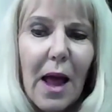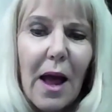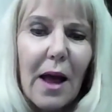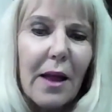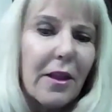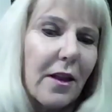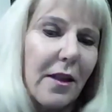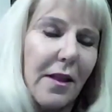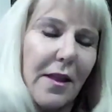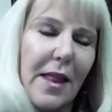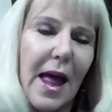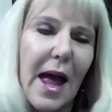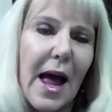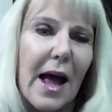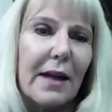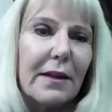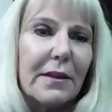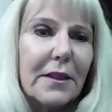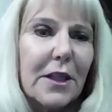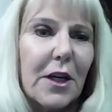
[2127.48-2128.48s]
than
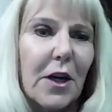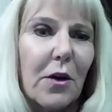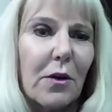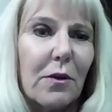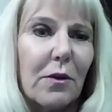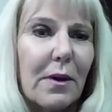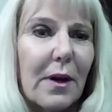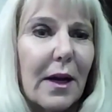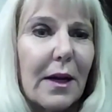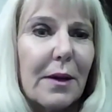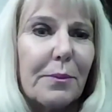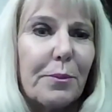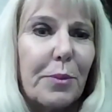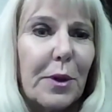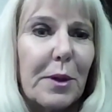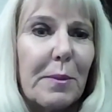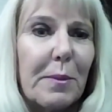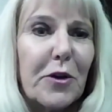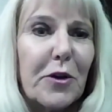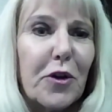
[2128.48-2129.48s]
that, I
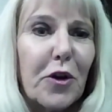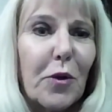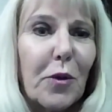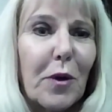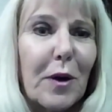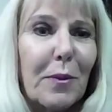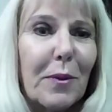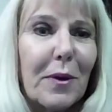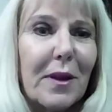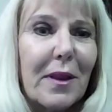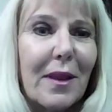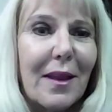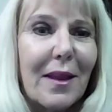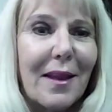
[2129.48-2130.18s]
pretty much agree with.